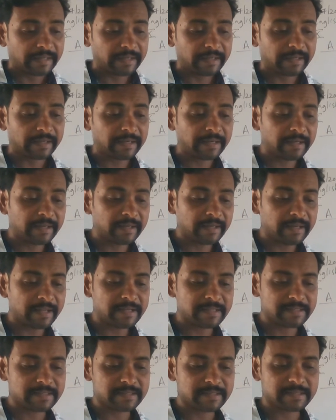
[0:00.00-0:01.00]
he
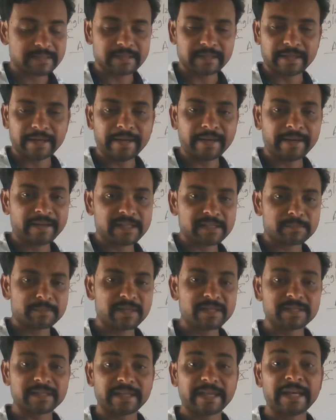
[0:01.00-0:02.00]
indulges. Indulge
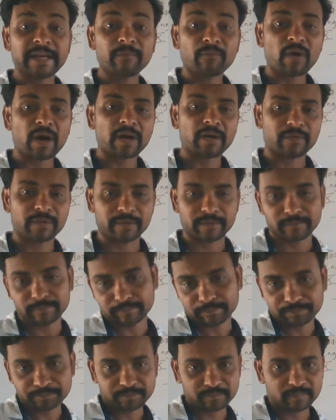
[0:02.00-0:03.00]
means
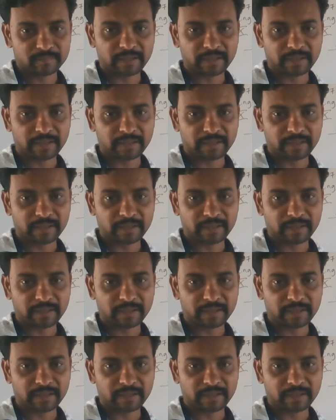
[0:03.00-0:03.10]
involved.